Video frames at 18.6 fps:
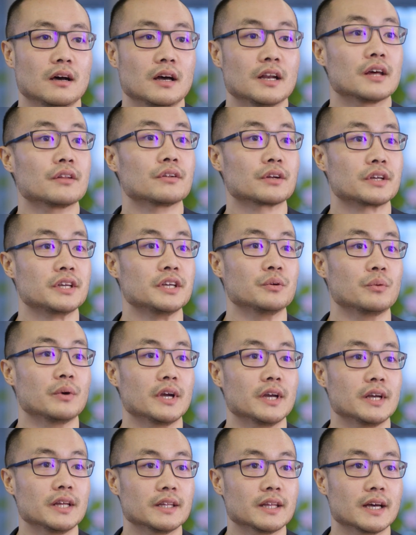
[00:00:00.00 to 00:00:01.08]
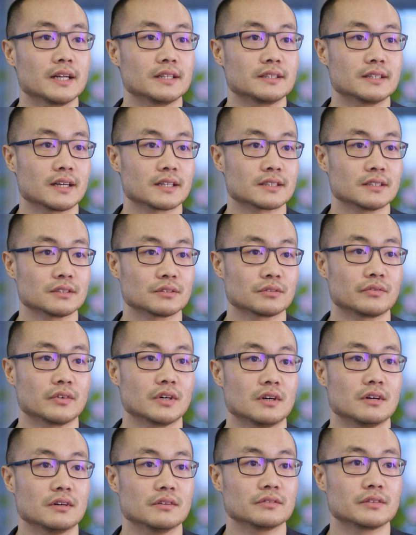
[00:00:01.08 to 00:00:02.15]
Another key way that DeX has
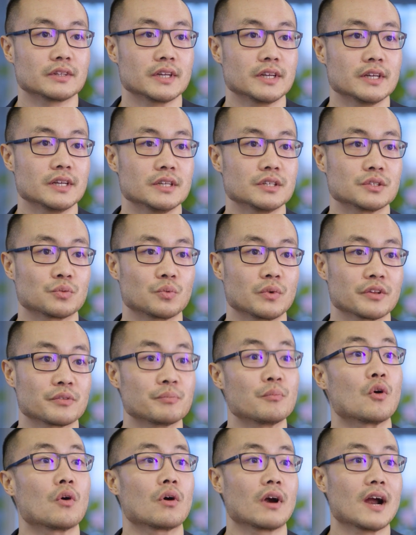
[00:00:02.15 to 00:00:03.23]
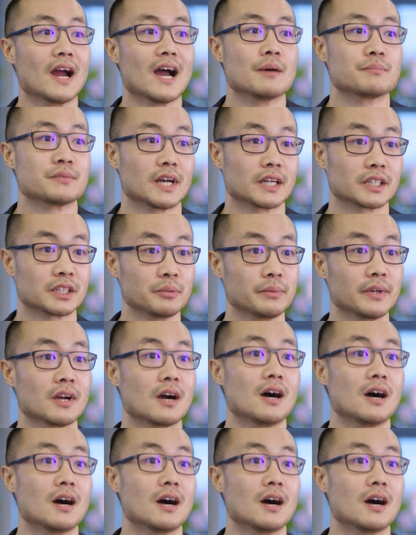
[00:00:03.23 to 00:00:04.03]
evolved is with more apps actually being